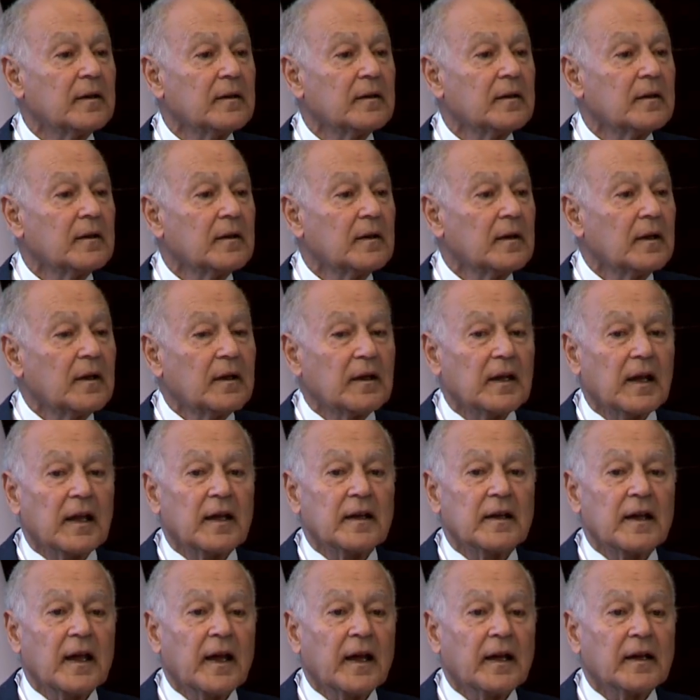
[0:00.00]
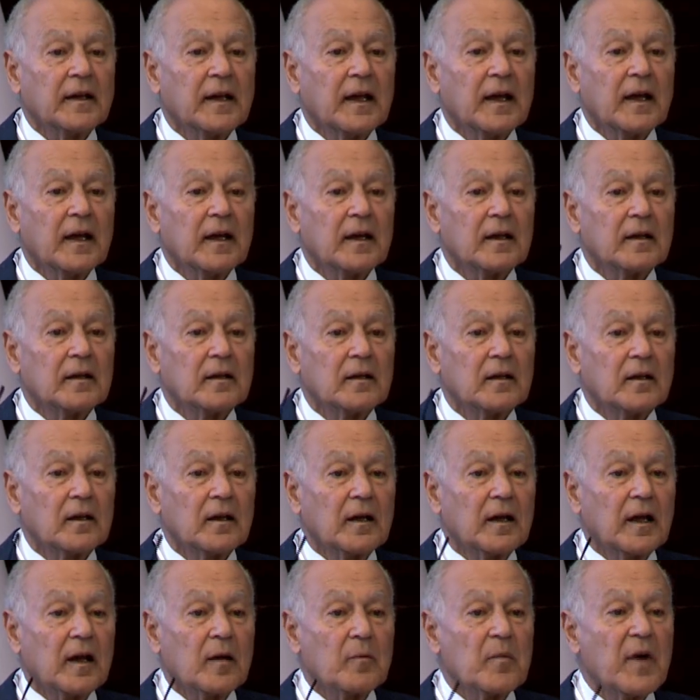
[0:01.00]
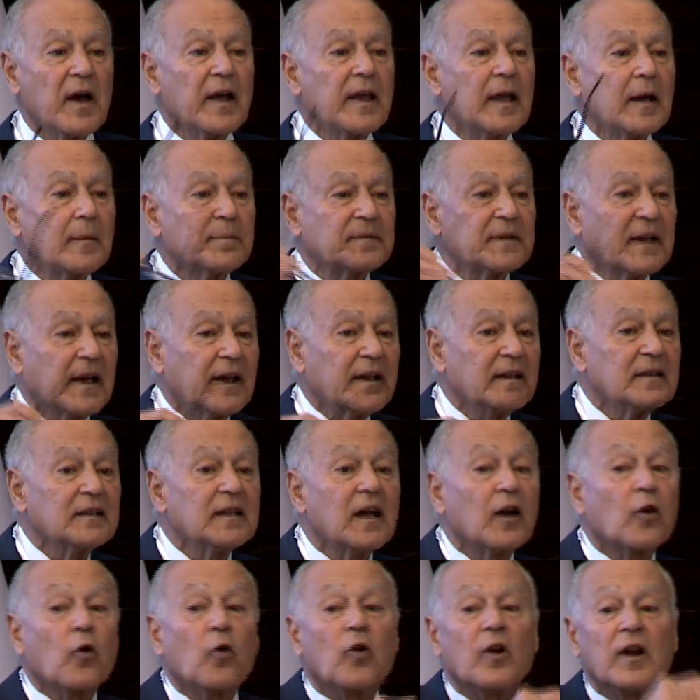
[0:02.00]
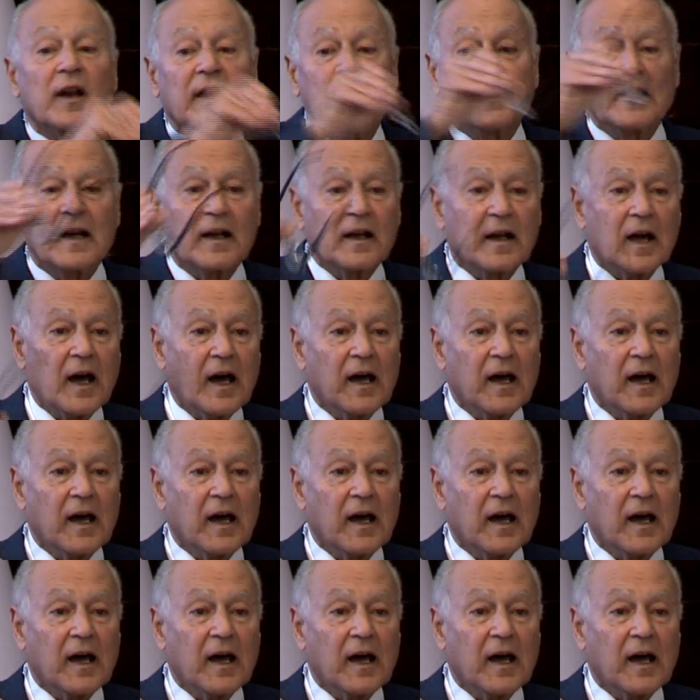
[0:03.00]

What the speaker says: situation that is really cause of concern, because our